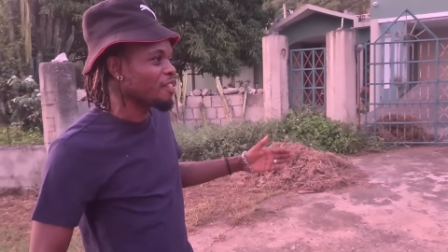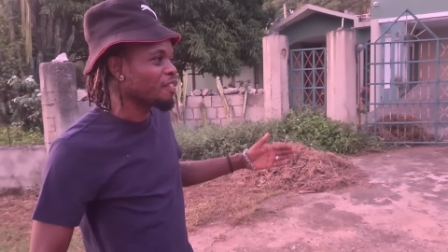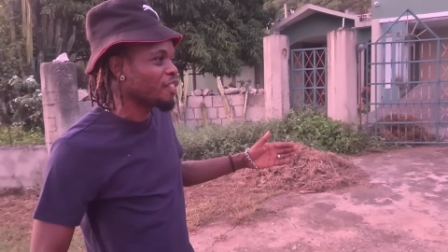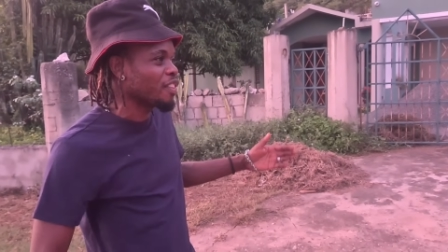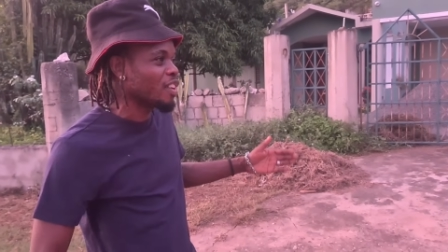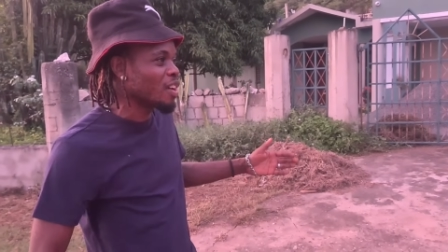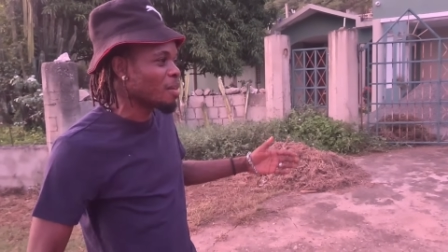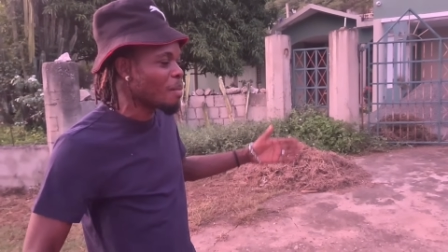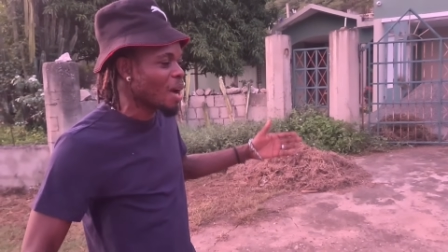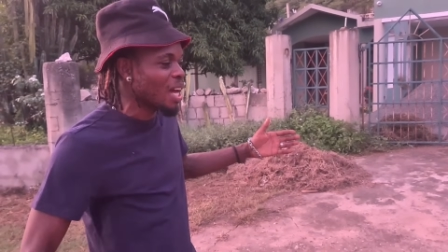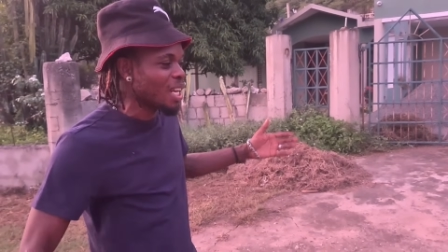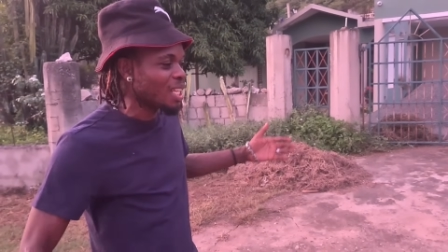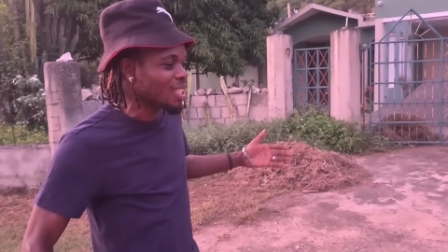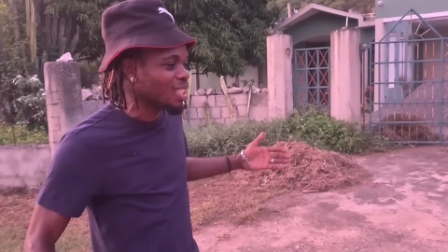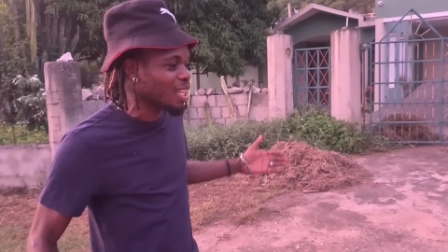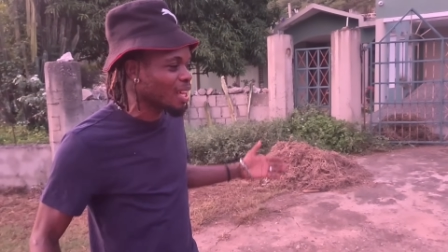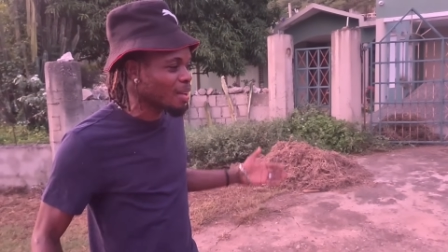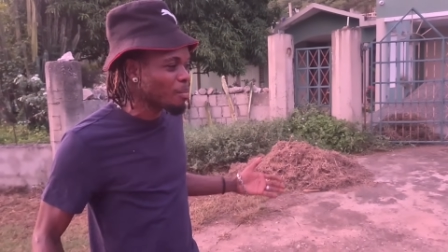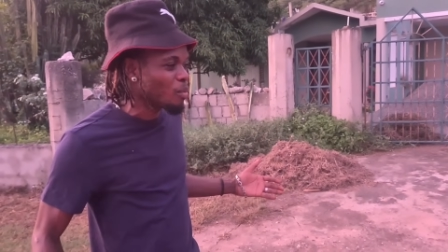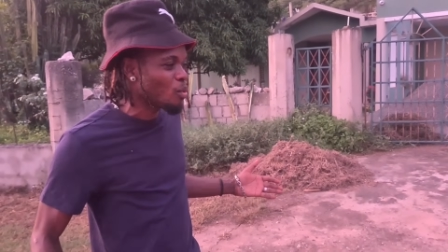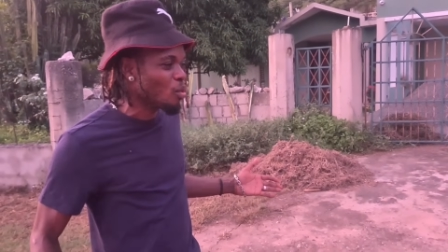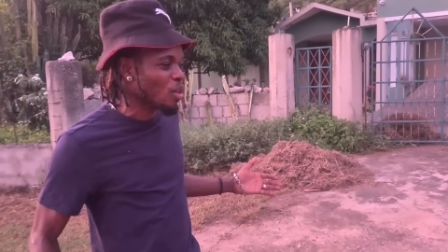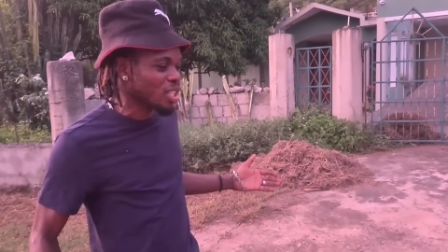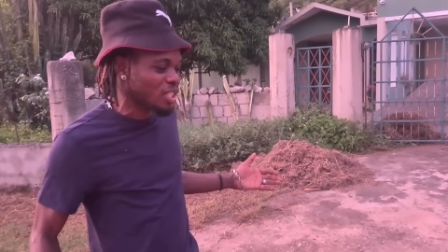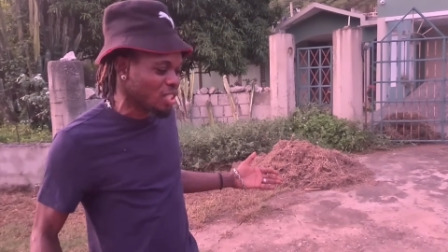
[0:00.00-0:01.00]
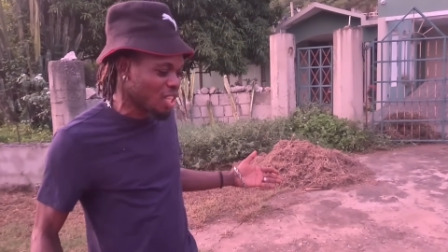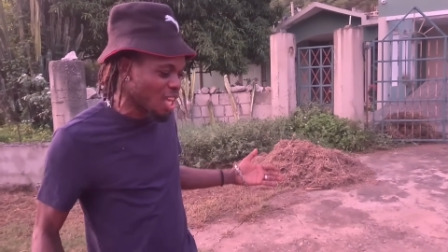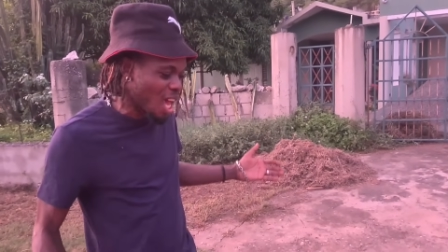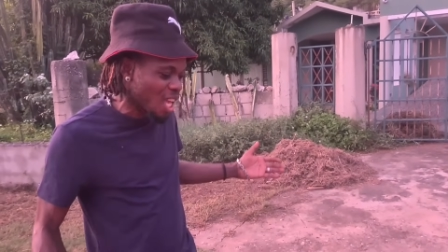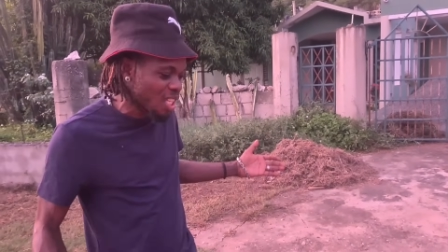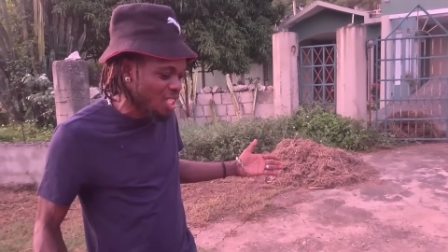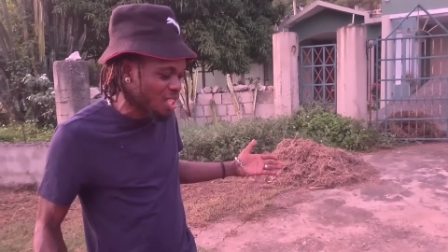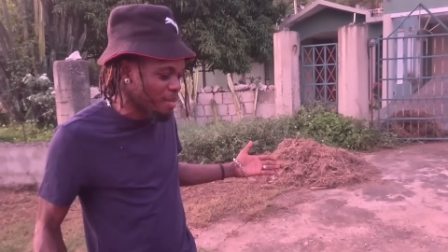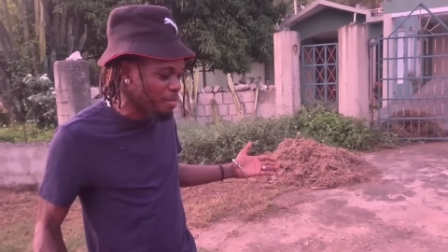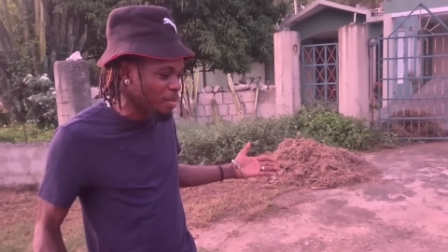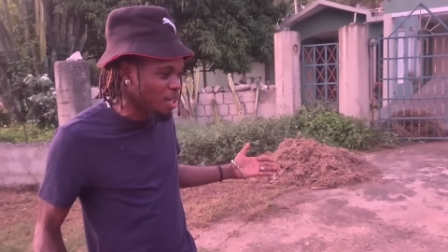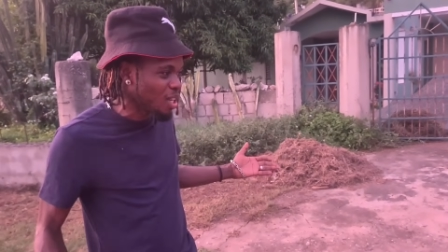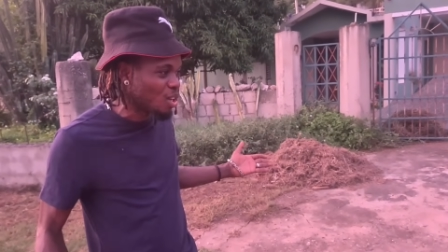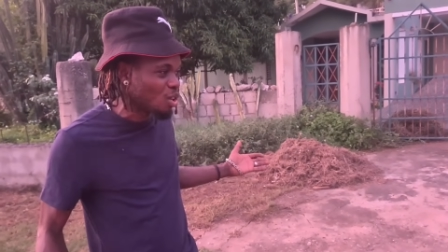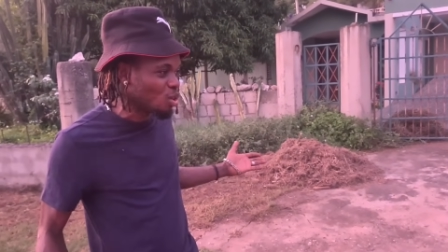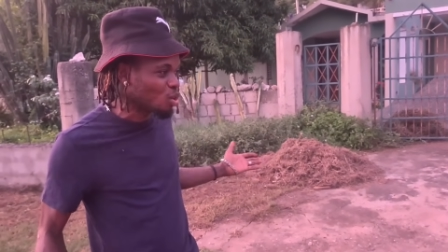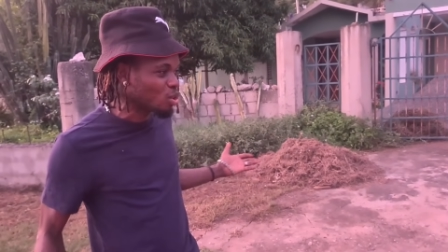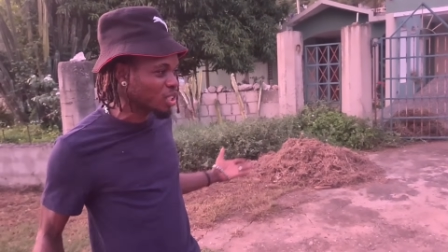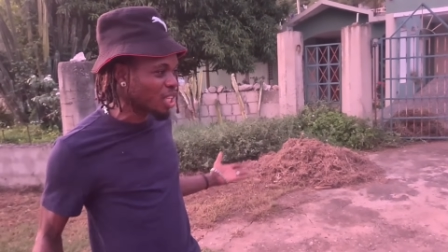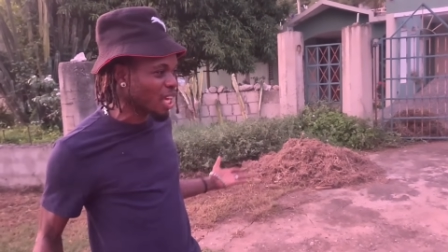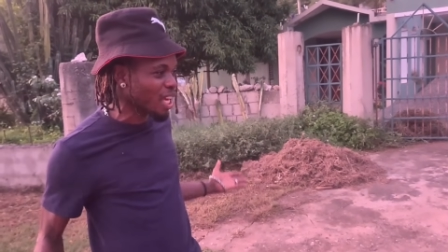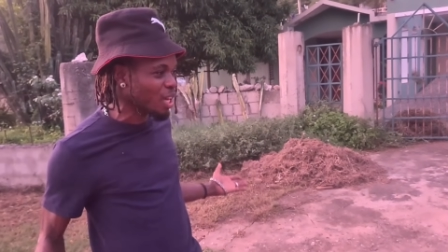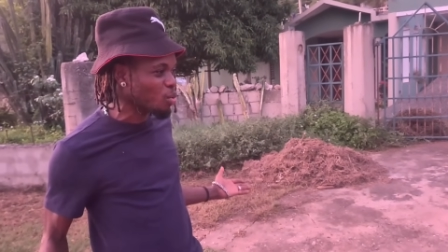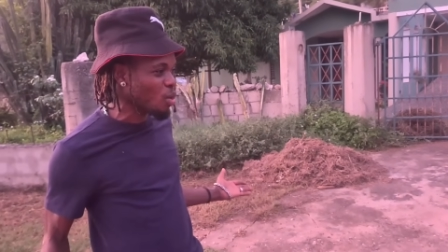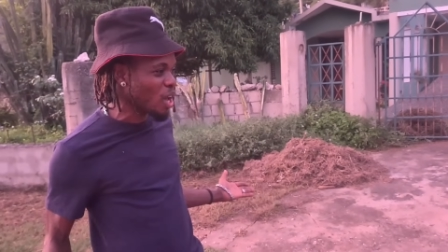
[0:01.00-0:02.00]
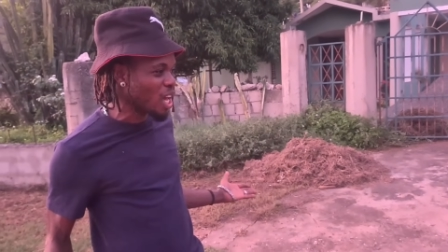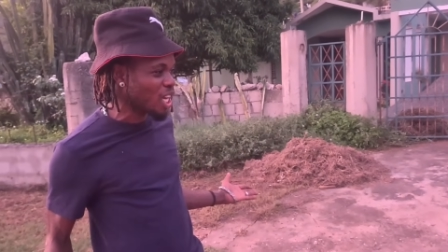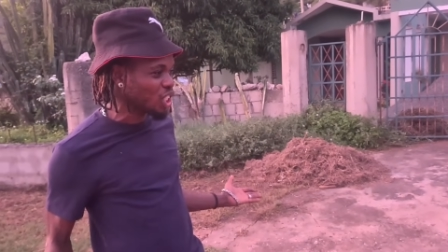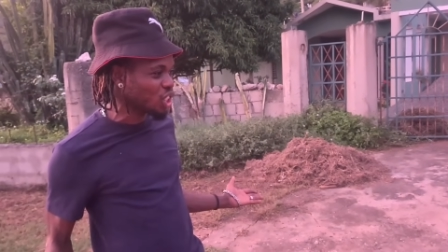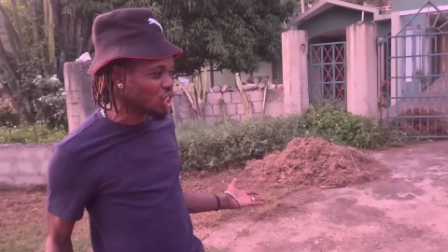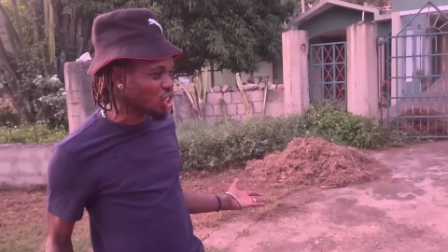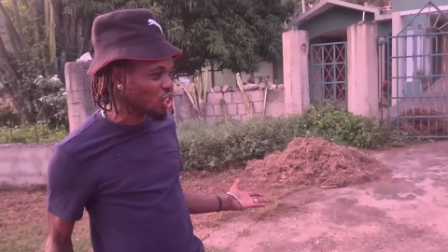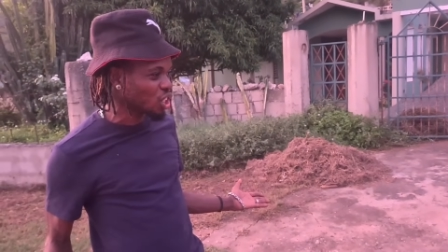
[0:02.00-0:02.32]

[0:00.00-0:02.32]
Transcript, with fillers: for nobody take me away. So I say, I no look take away.